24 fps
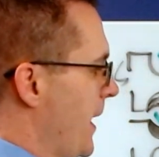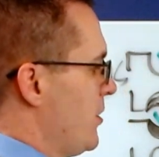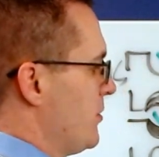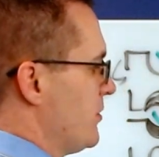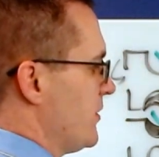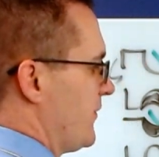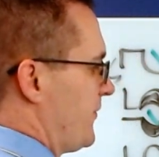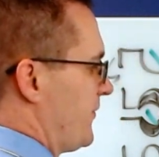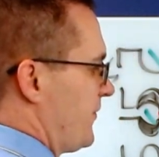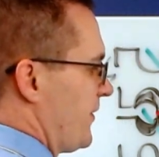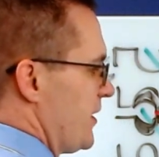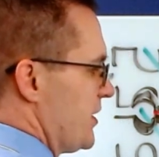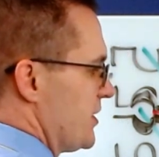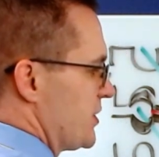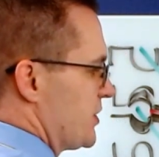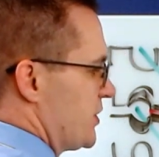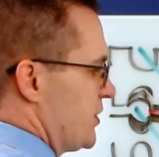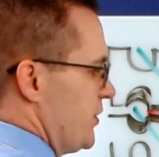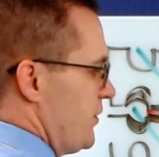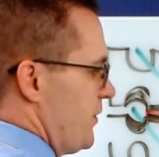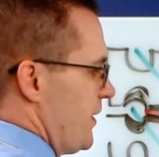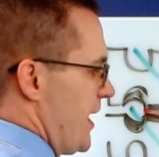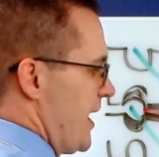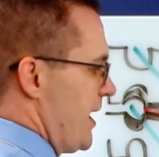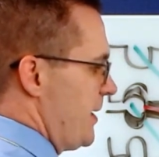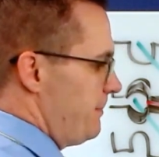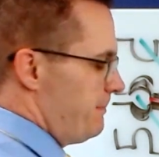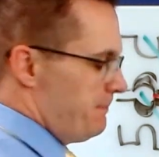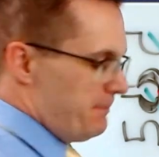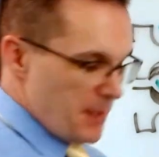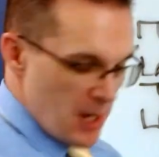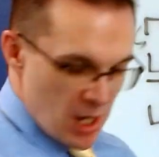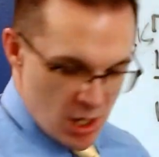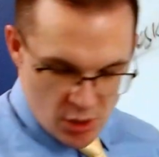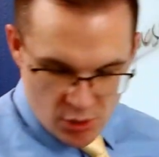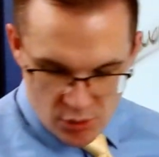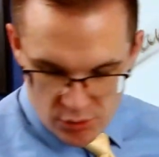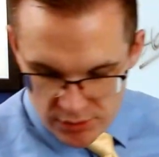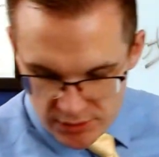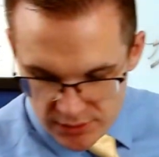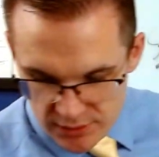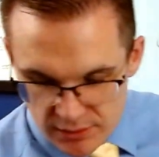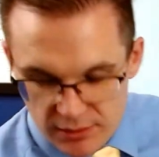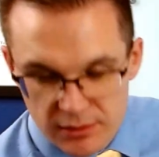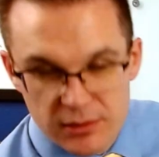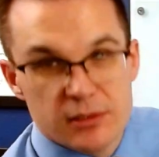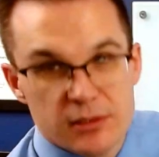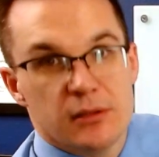refers to a
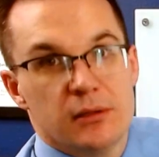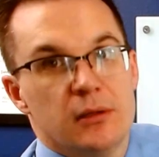bone,